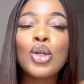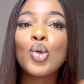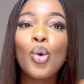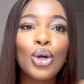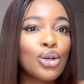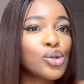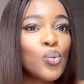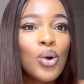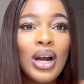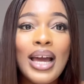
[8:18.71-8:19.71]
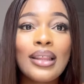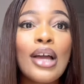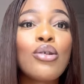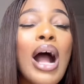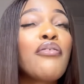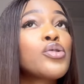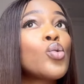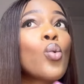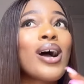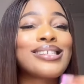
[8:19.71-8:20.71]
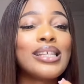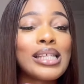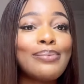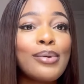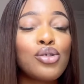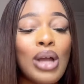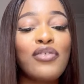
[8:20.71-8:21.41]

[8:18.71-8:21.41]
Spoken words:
No, it doesn't work like that. You have to go and see this person.